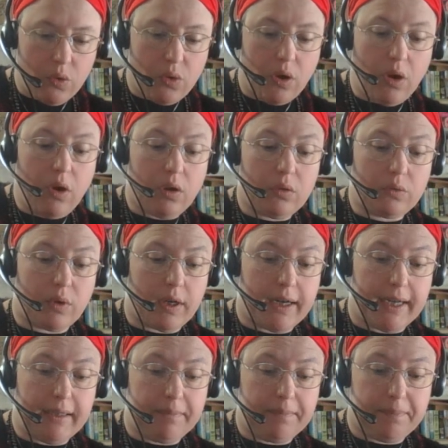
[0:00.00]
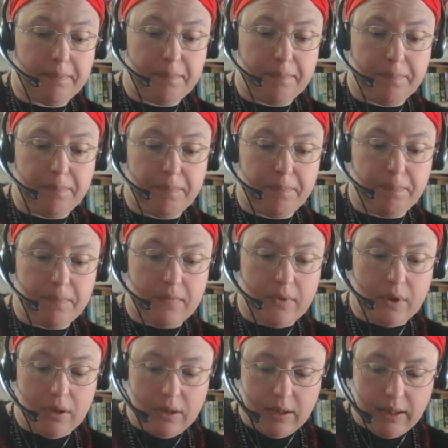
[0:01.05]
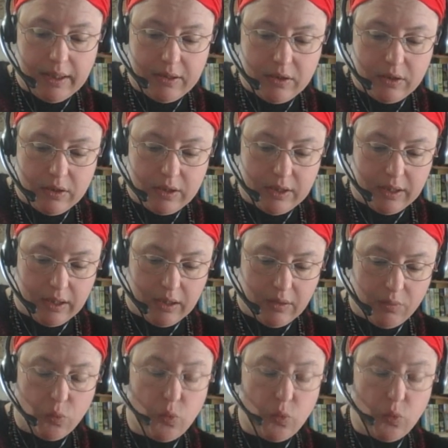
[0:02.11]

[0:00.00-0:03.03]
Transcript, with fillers: All right. Let's see.